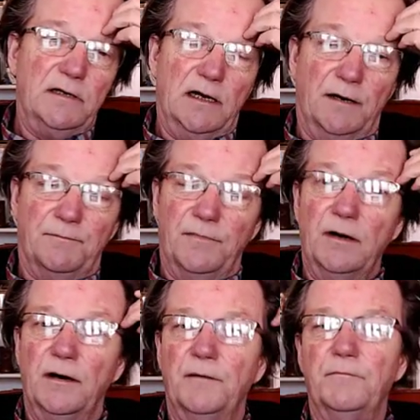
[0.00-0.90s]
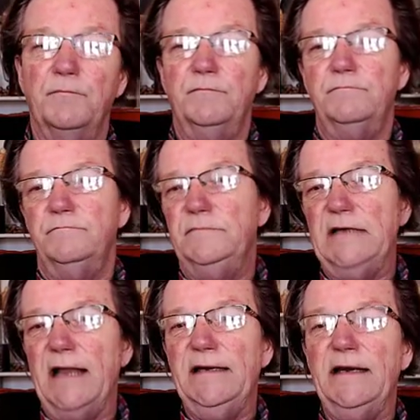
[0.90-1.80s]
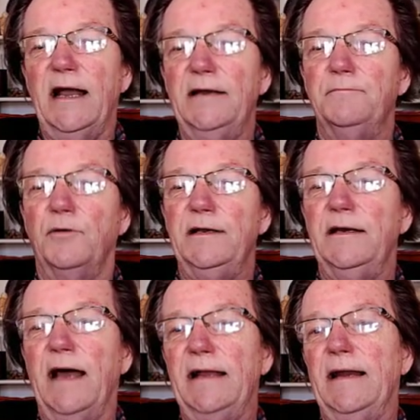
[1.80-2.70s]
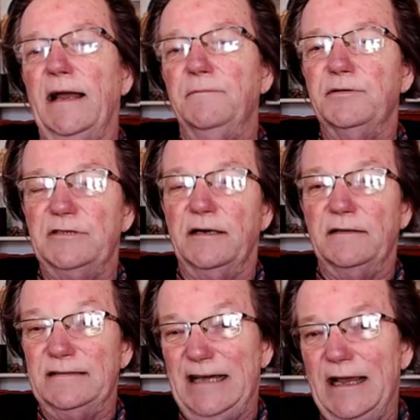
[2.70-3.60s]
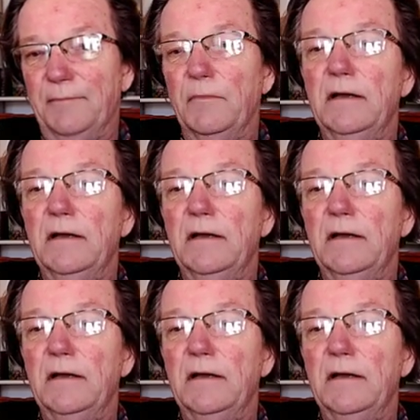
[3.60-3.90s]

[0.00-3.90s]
99.99% of the time.